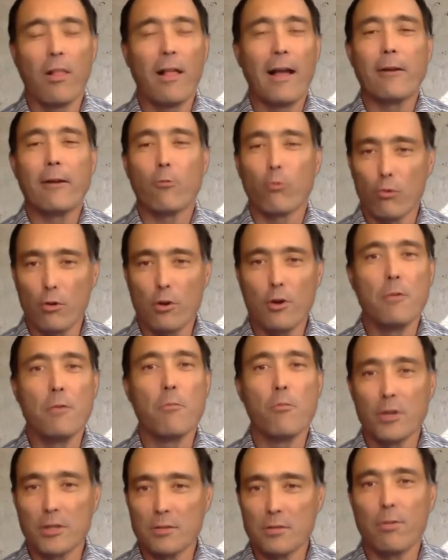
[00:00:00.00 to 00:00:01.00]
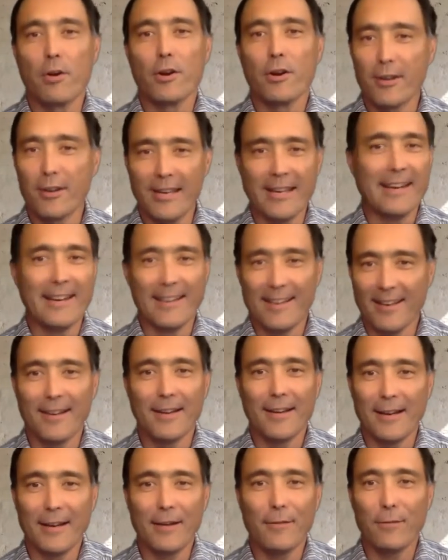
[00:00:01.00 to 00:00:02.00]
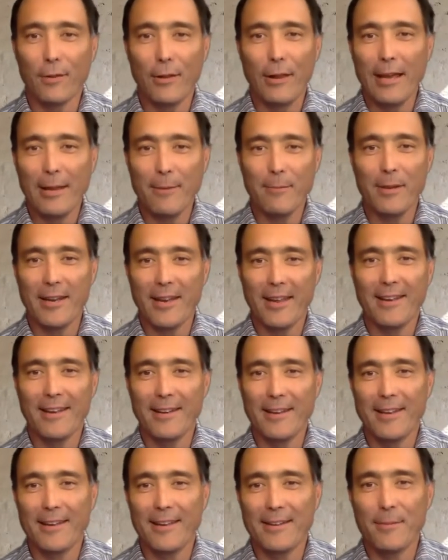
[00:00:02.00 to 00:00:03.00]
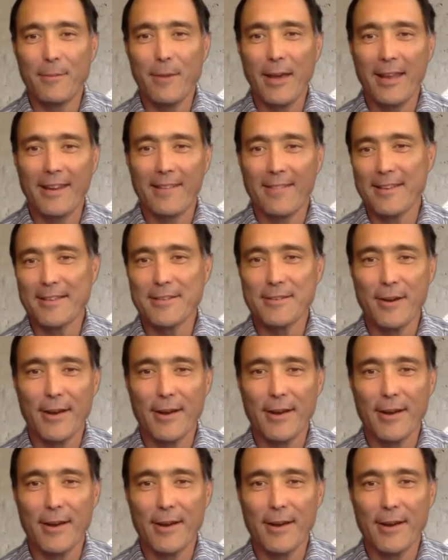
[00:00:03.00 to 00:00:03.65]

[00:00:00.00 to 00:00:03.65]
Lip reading: Rome was burning a flame in debating this.